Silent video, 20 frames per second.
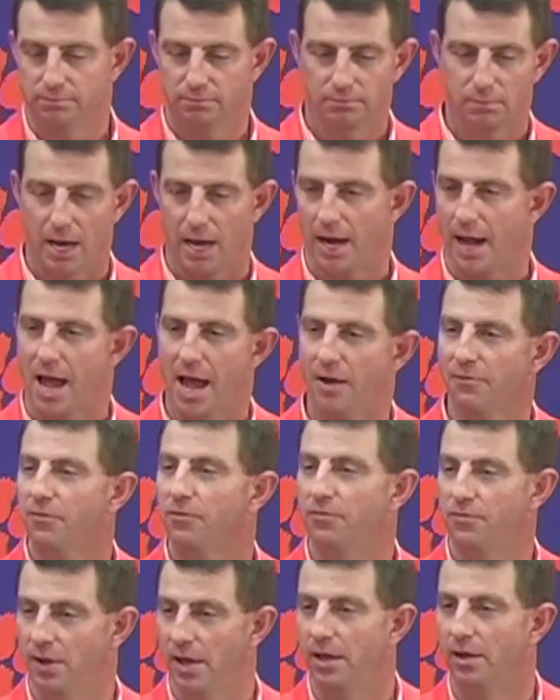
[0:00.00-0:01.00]
about half
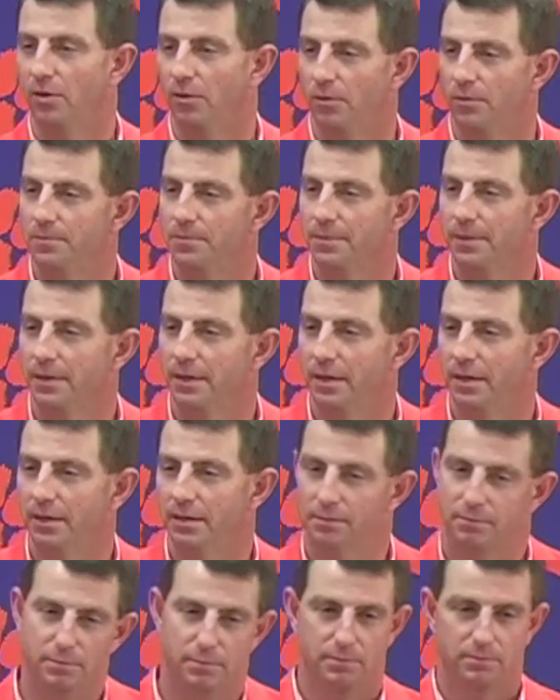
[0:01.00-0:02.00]
of Vail
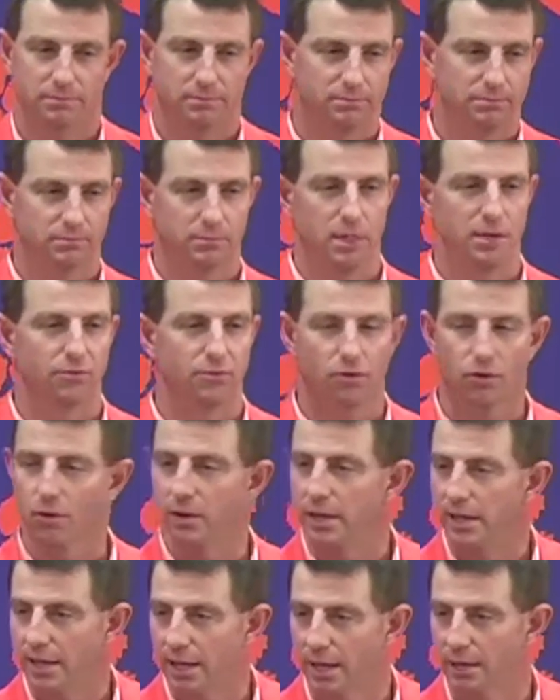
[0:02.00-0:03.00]
and Beaver
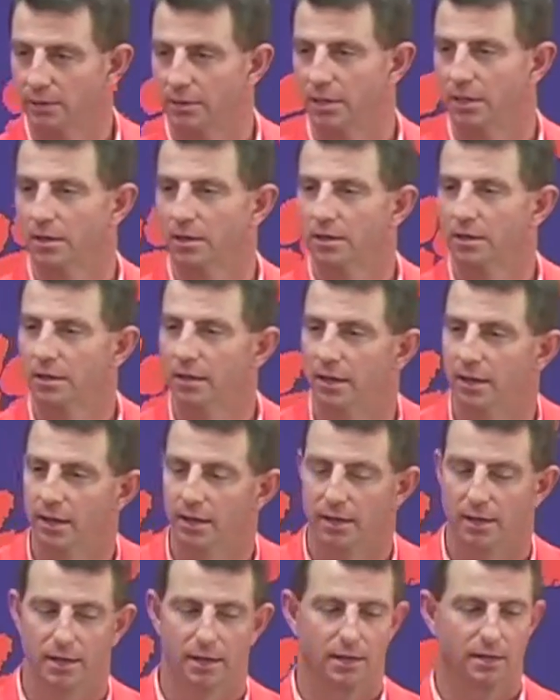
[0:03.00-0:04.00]
Creek out there.
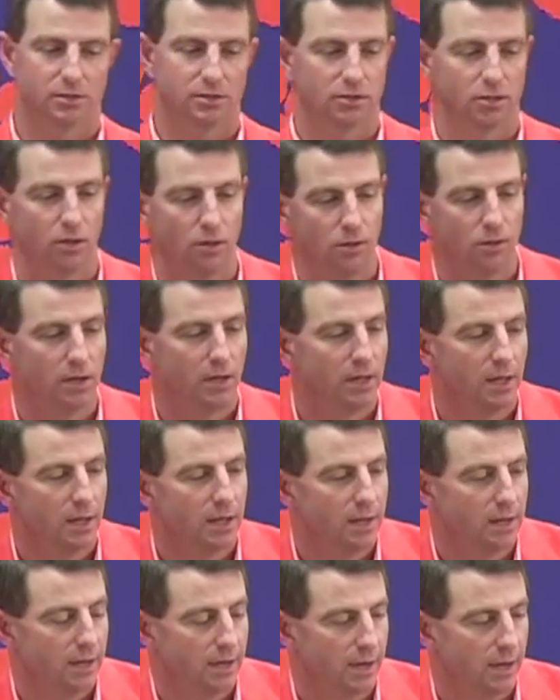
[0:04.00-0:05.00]
And so
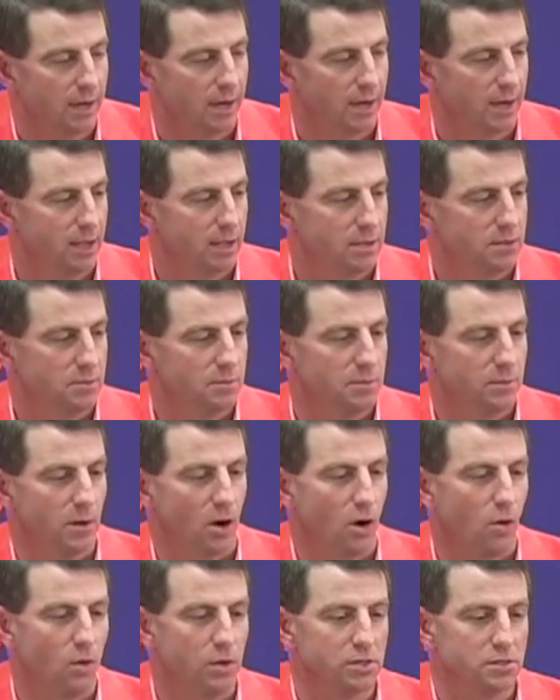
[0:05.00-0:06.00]
he'd
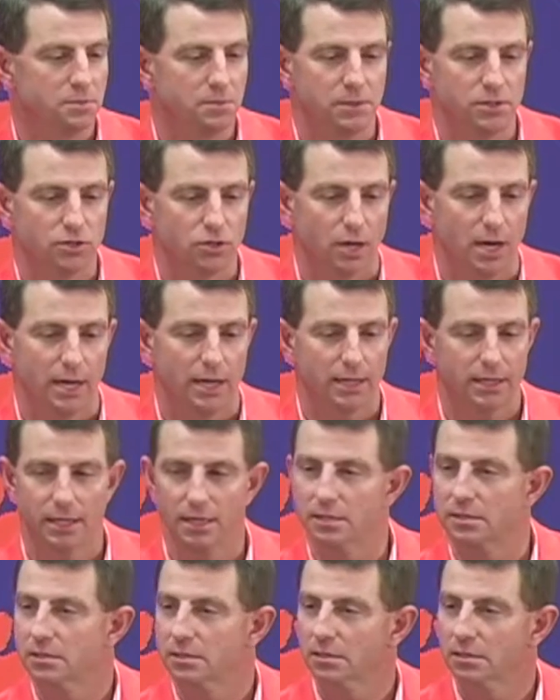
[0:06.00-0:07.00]
always been trying to
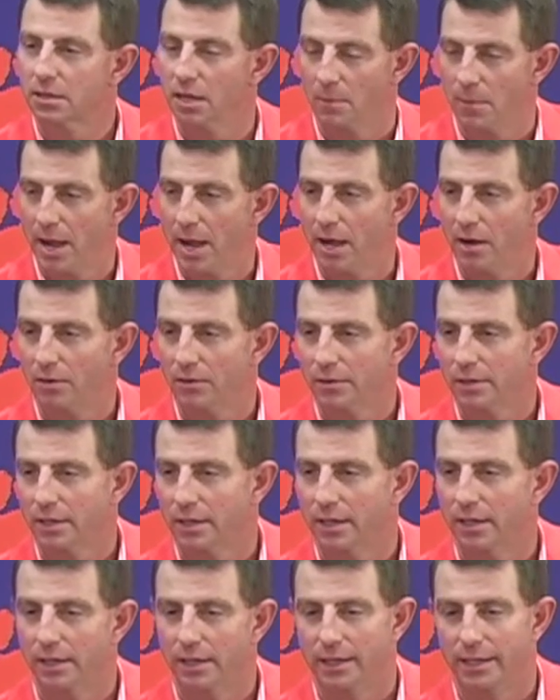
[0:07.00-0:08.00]
get us to come out.
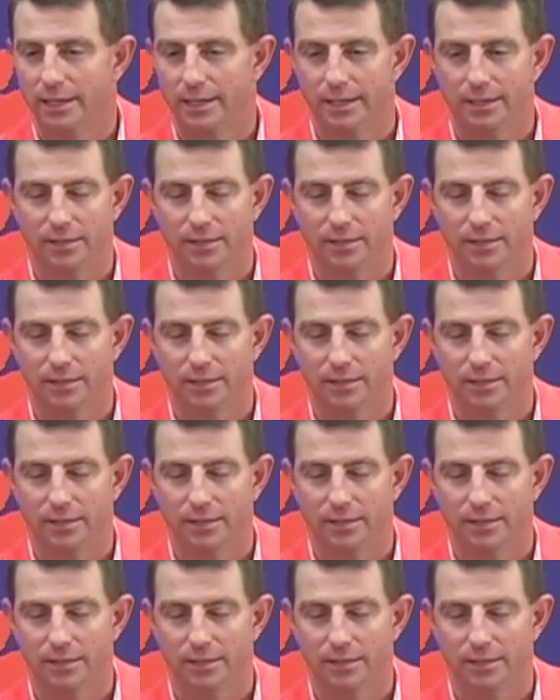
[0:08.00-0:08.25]
And